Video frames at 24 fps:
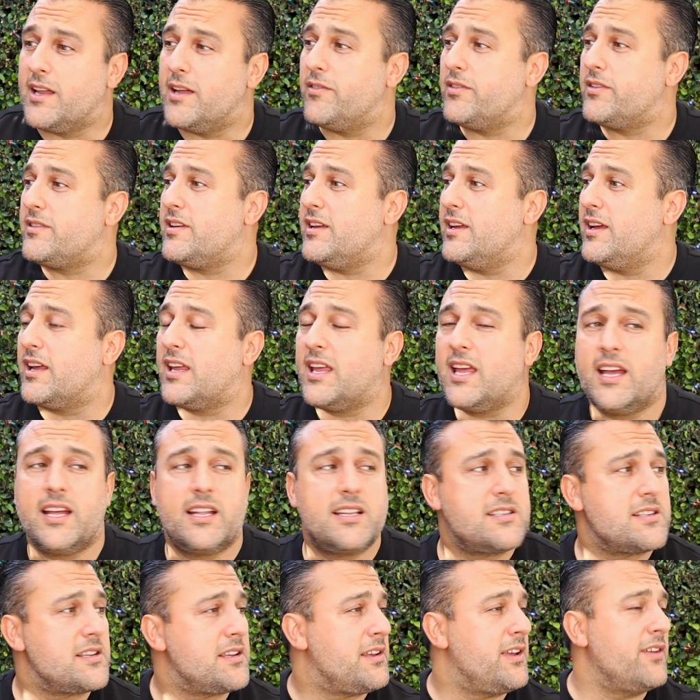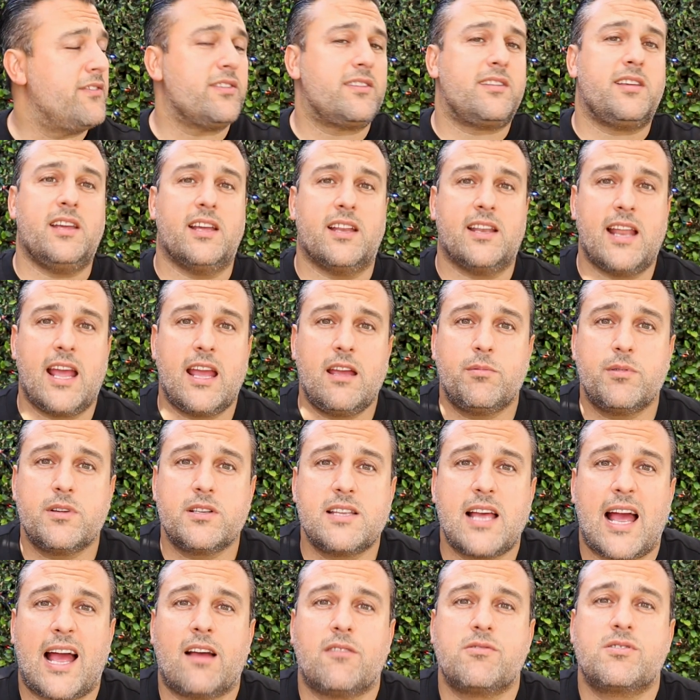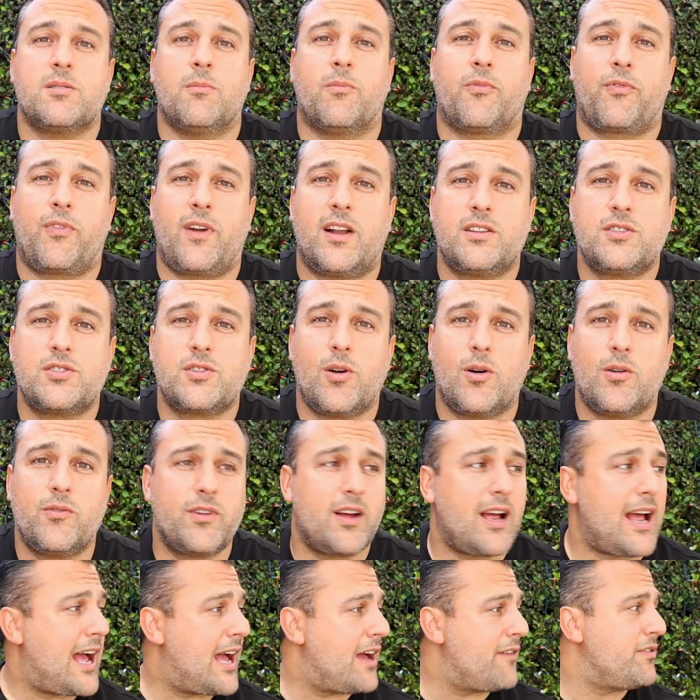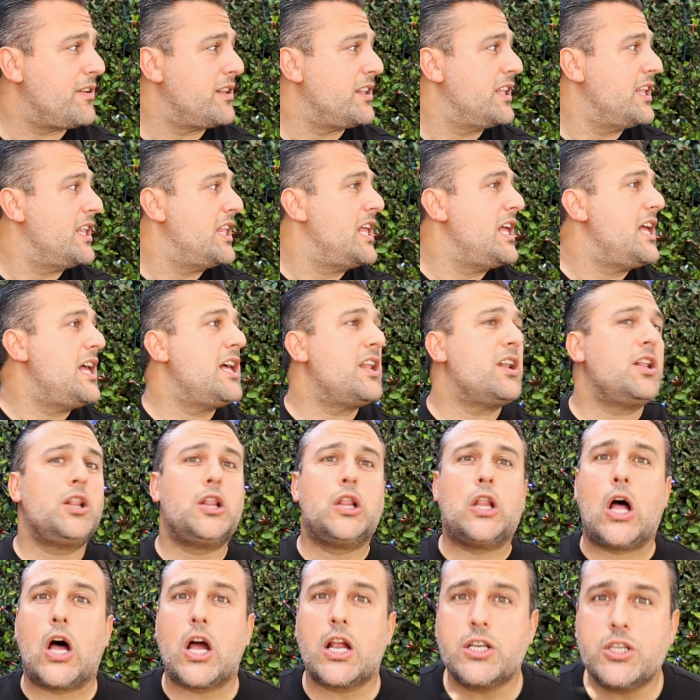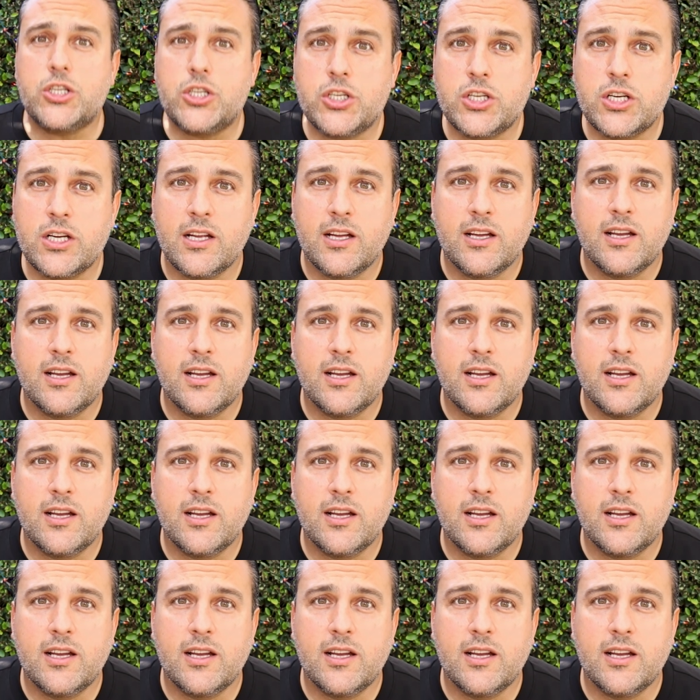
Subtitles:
give it to your kids, give it to your neighbors, have some friends over, have a little lunch.